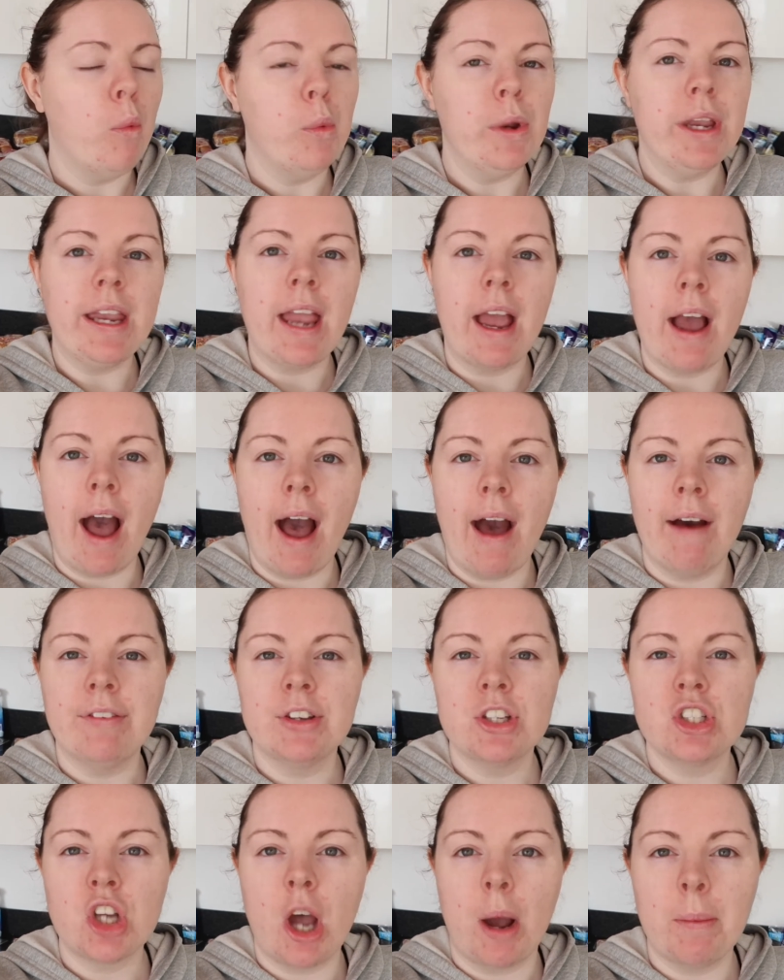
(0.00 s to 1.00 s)
we
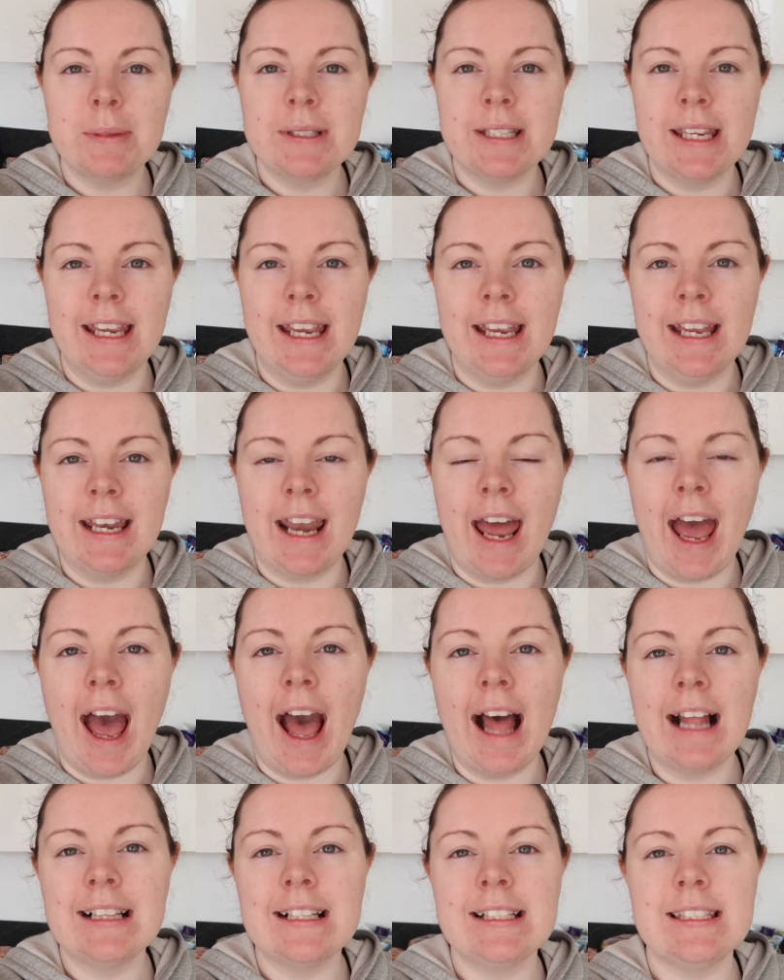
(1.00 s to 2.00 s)
have shopped in
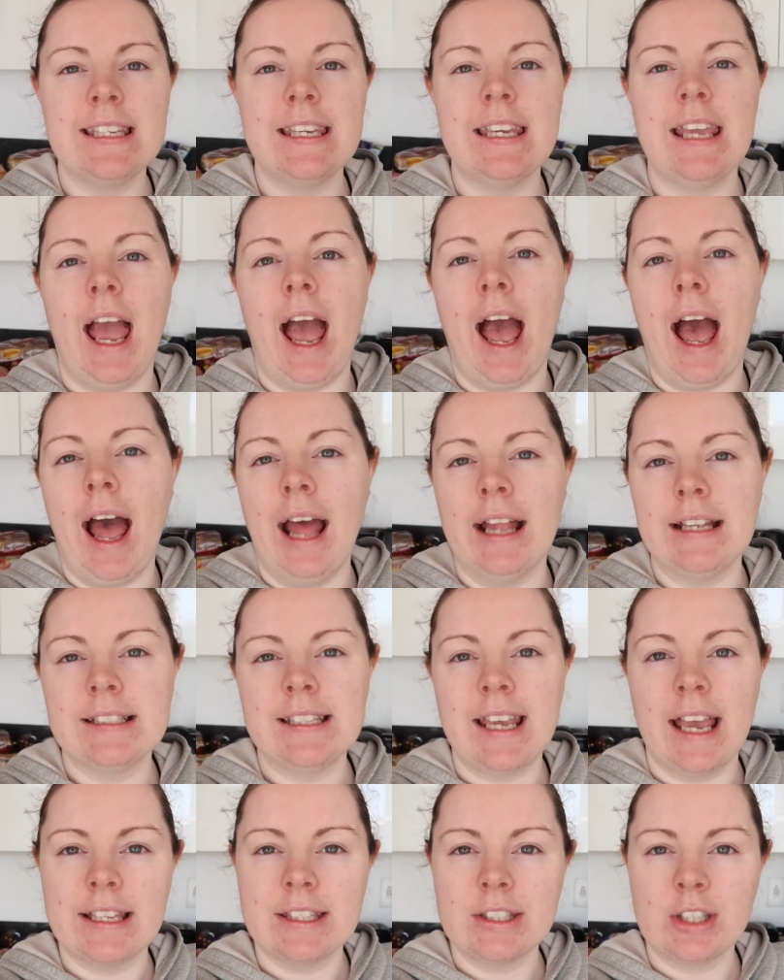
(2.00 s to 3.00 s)
Aldi and
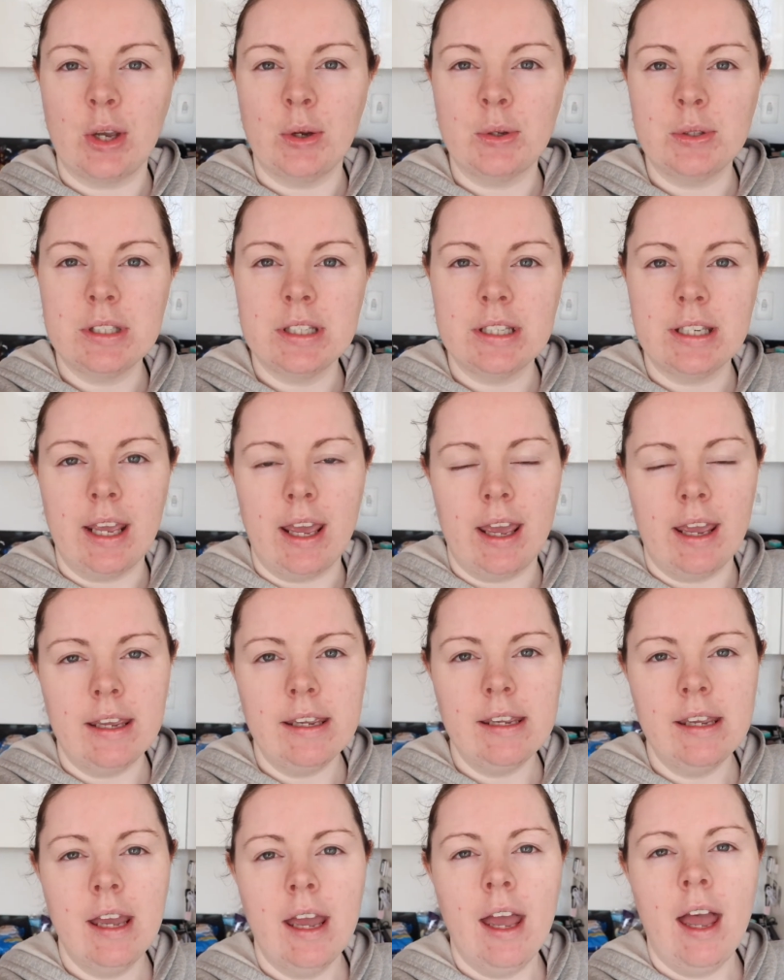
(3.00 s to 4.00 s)
Tesco
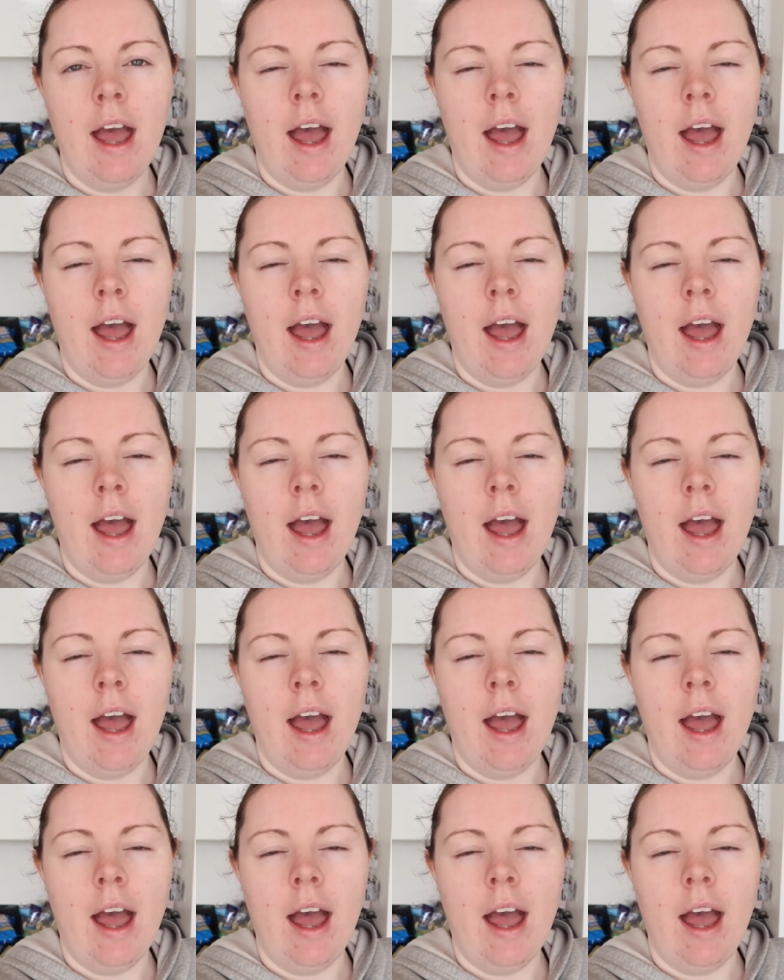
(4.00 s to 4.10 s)
today.